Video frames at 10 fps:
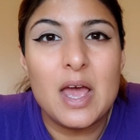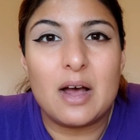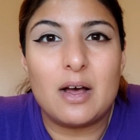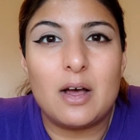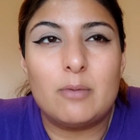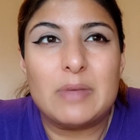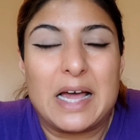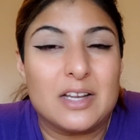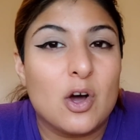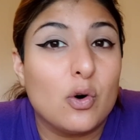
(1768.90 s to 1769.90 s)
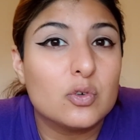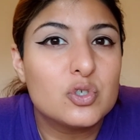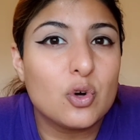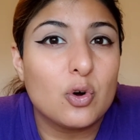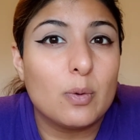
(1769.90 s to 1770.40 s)
and hold
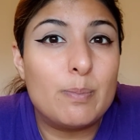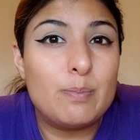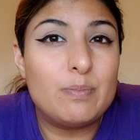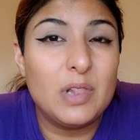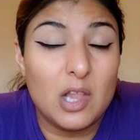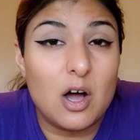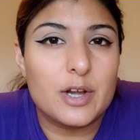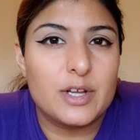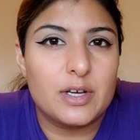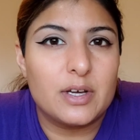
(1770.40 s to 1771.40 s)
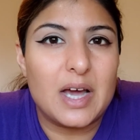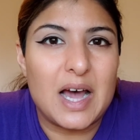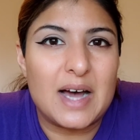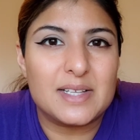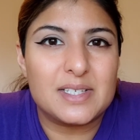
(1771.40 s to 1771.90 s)
your liner
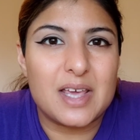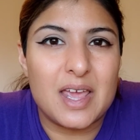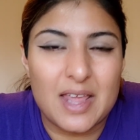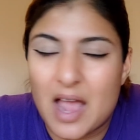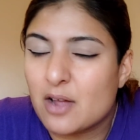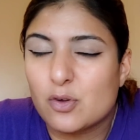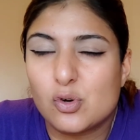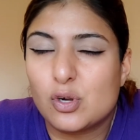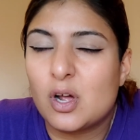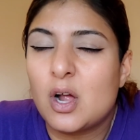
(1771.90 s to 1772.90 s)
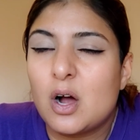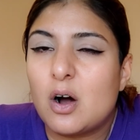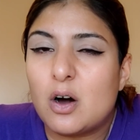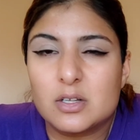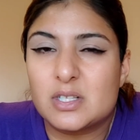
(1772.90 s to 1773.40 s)
at a angle.
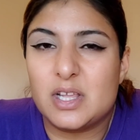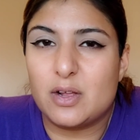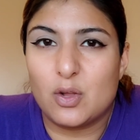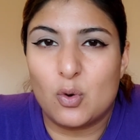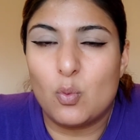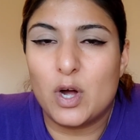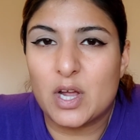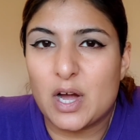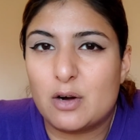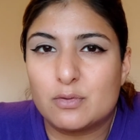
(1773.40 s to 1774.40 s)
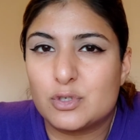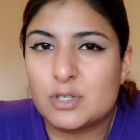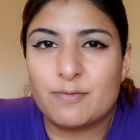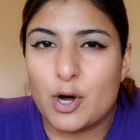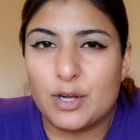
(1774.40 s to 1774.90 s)
Honestly, it'll all work out
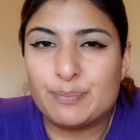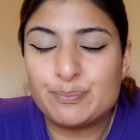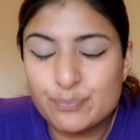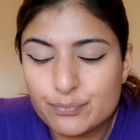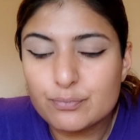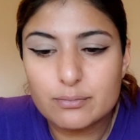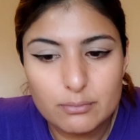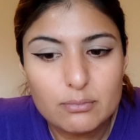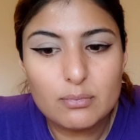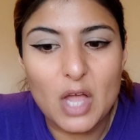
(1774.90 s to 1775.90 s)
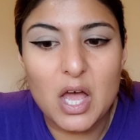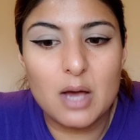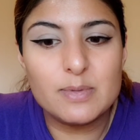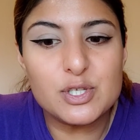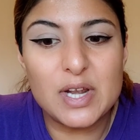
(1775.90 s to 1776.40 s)
just fine.
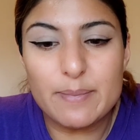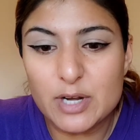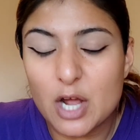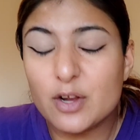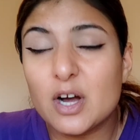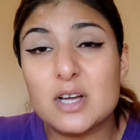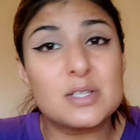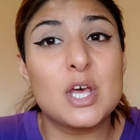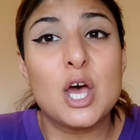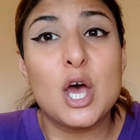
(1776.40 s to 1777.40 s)
So let me know, guys,